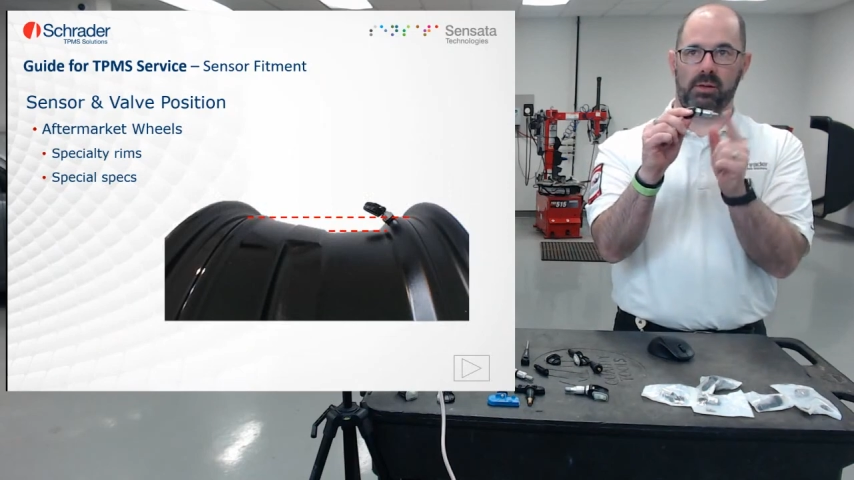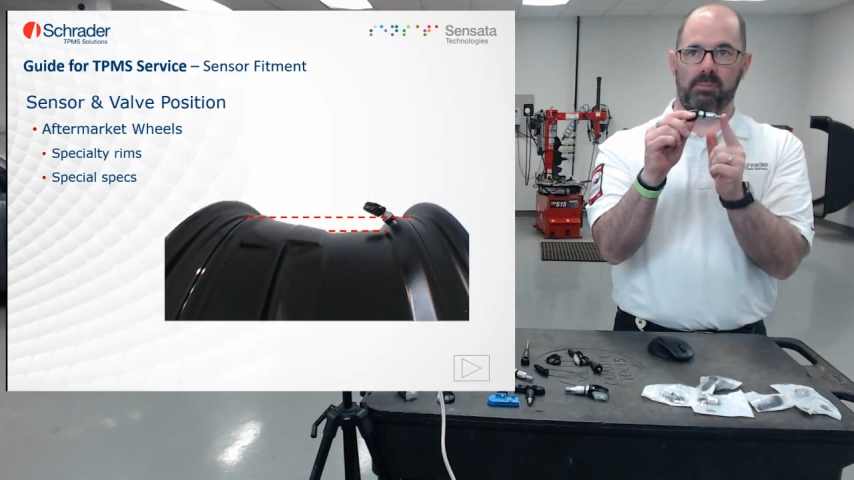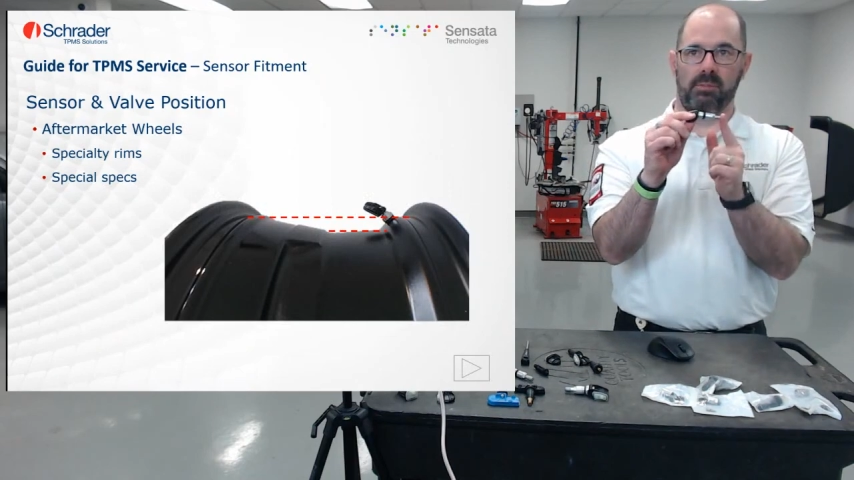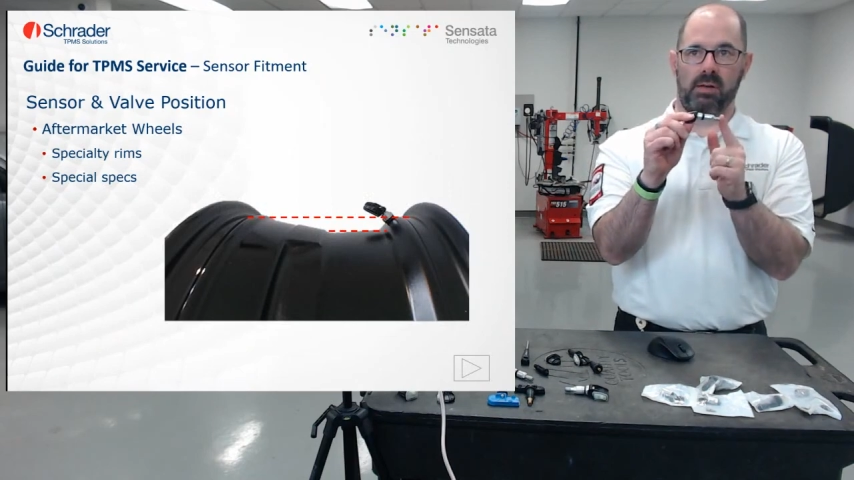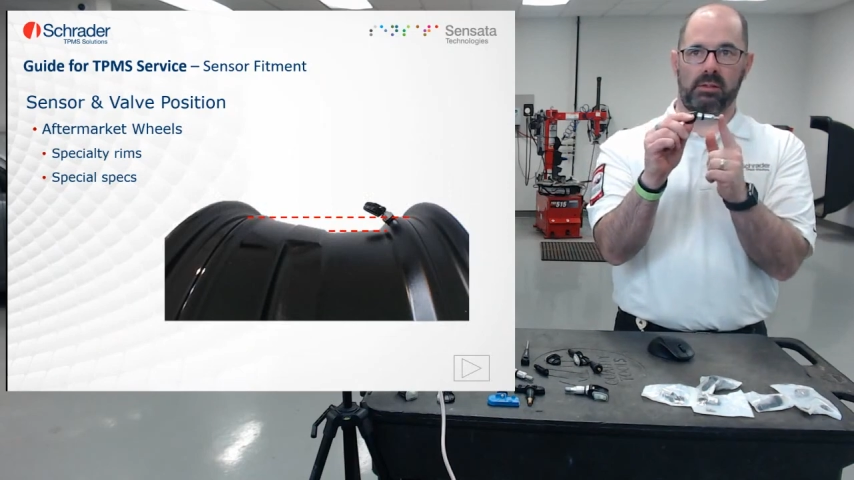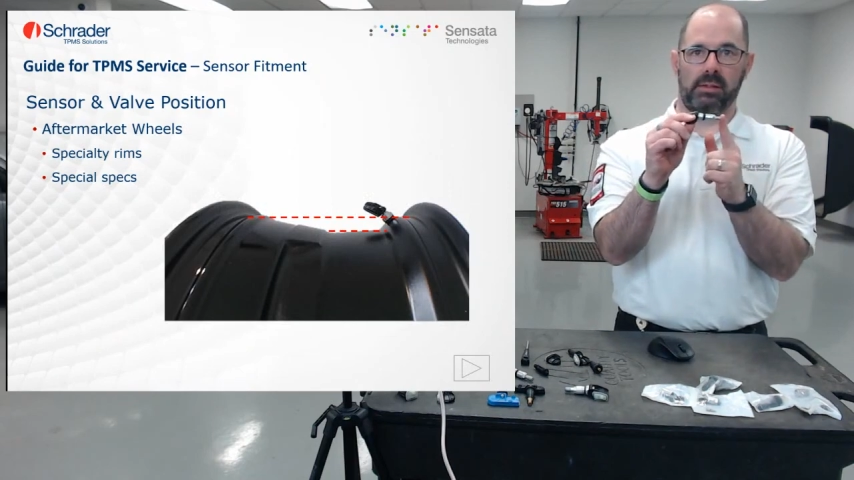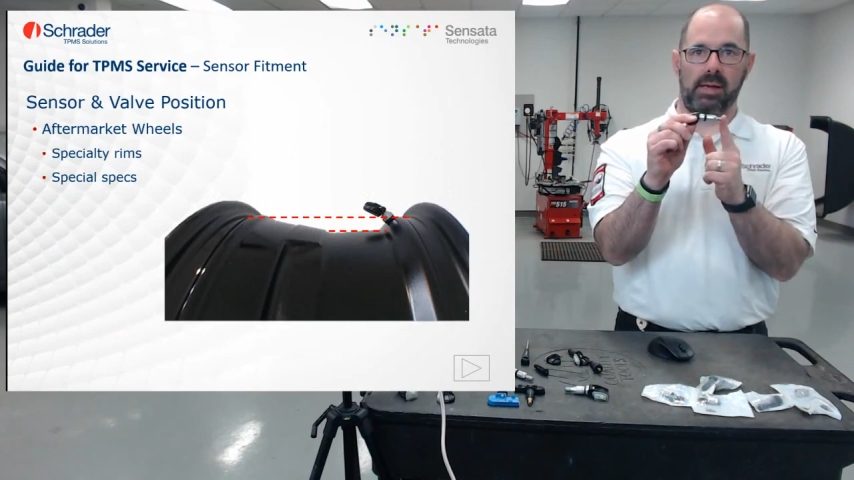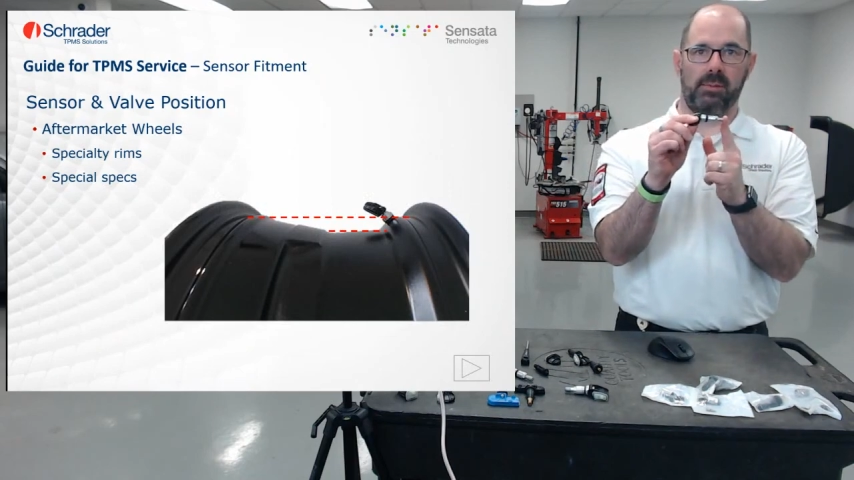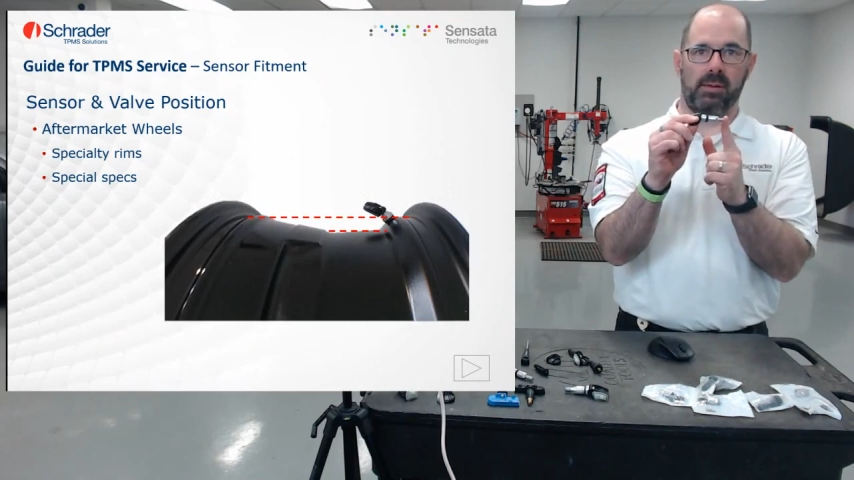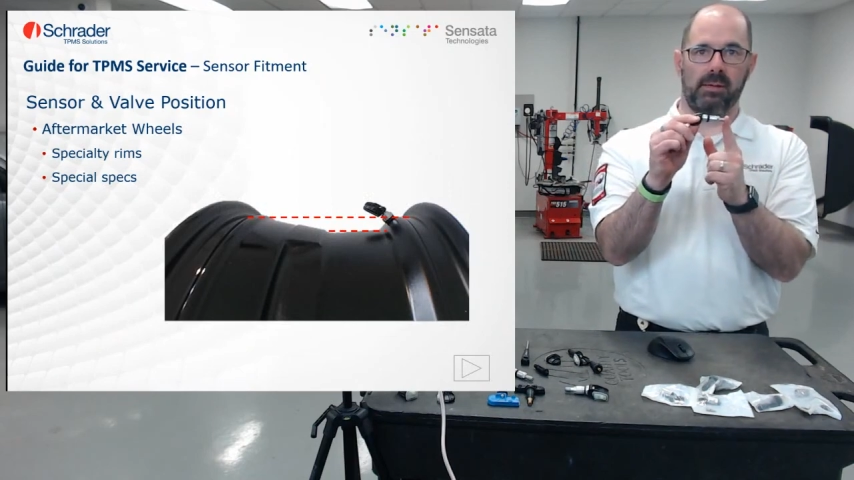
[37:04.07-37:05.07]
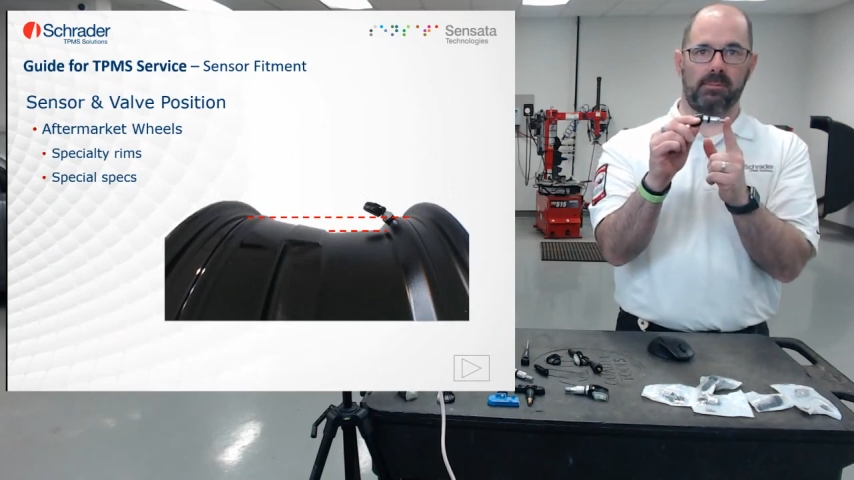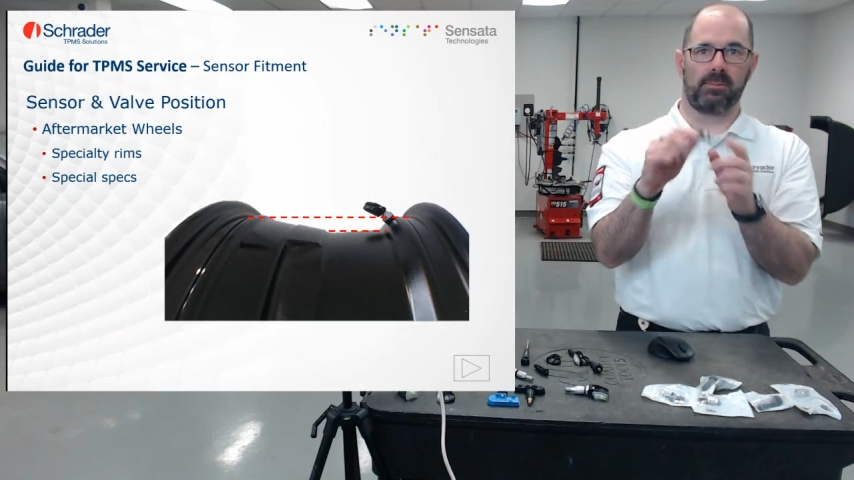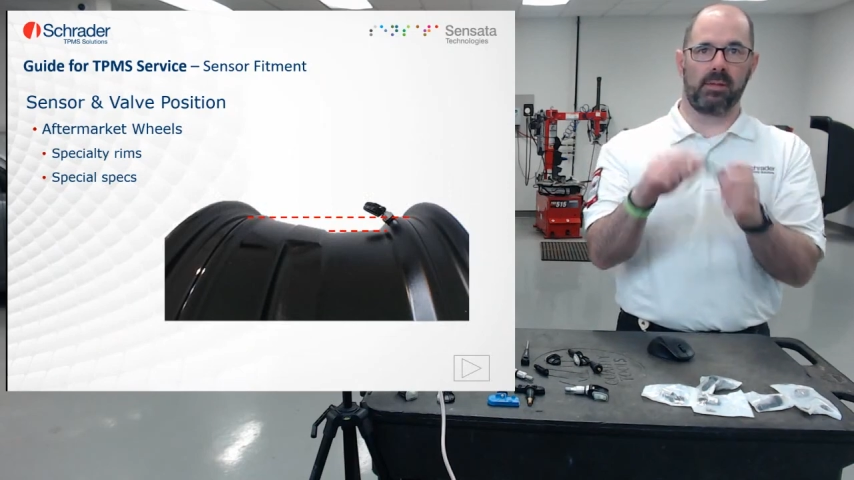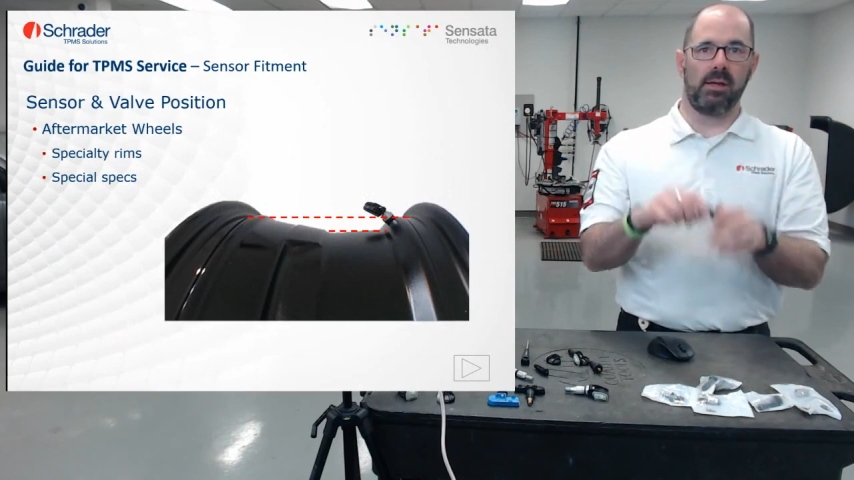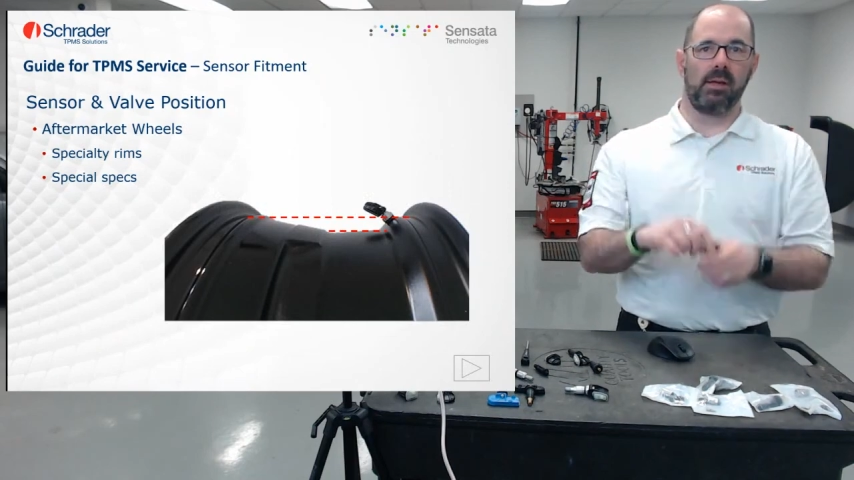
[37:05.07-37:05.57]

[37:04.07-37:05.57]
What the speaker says: with a metal clamping,